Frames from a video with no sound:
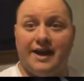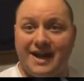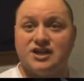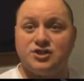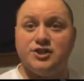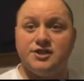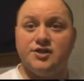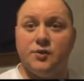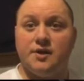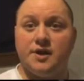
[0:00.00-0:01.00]
and actually
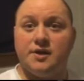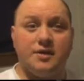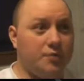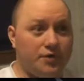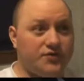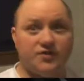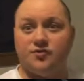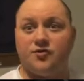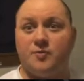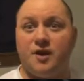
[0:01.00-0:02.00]
do it, and then post
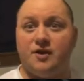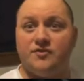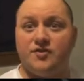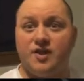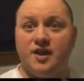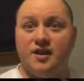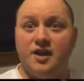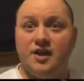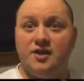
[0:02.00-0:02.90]
his response saying,